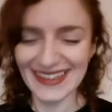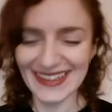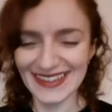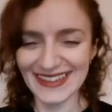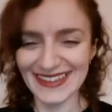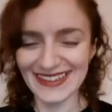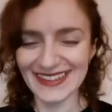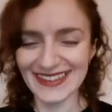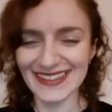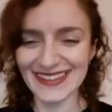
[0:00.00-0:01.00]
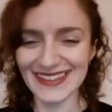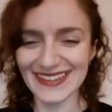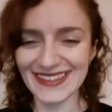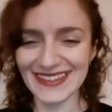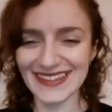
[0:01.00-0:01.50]

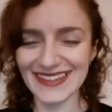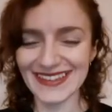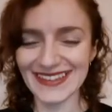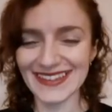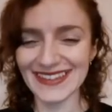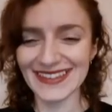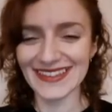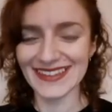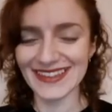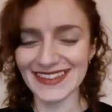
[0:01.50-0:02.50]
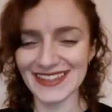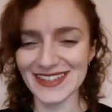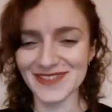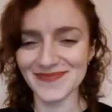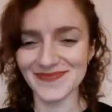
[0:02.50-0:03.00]

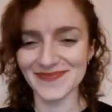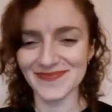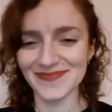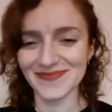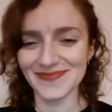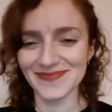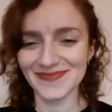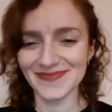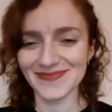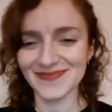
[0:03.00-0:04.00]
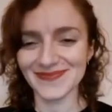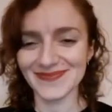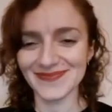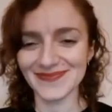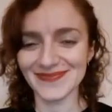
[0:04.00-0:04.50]

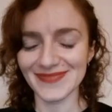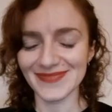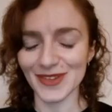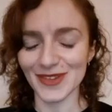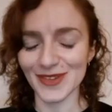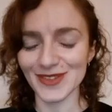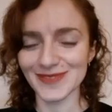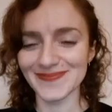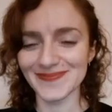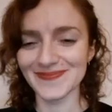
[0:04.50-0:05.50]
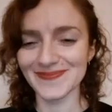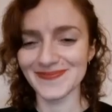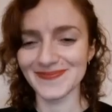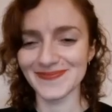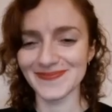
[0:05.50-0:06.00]

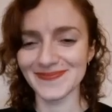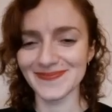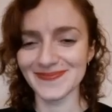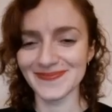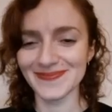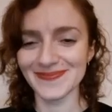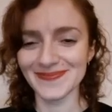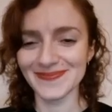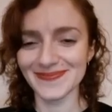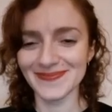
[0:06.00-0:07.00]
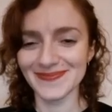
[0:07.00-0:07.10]
[no speech]